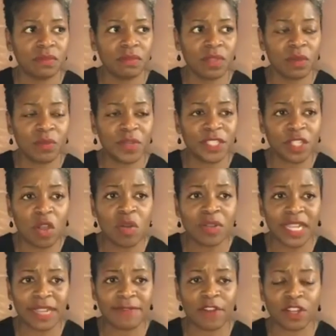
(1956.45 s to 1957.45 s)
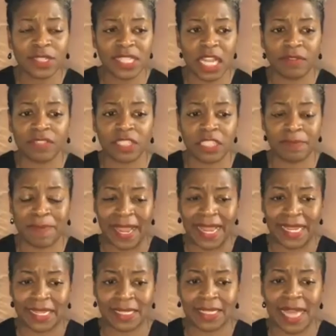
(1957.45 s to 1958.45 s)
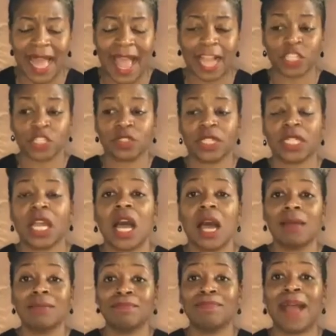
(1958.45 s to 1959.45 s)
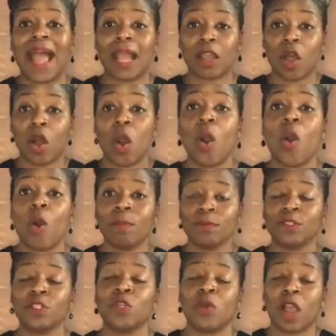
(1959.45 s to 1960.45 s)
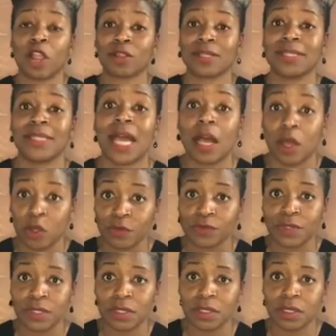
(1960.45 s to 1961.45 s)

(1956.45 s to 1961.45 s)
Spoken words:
we don't give ourselves space to actually come back home to ourselves.